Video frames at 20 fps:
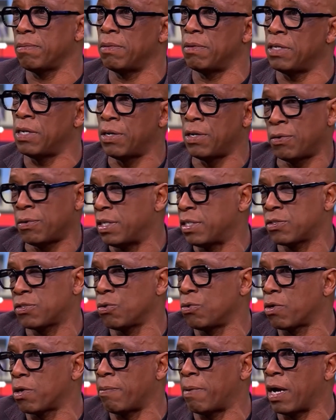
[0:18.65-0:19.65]
you know, there's
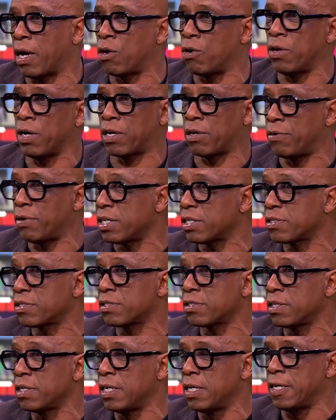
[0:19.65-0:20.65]
talk about
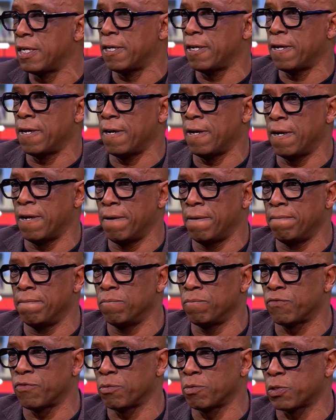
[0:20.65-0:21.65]

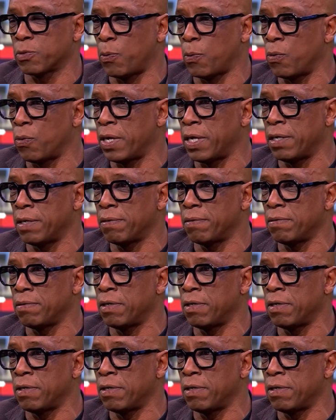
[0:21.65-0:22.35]
GYOKERES from Sporting.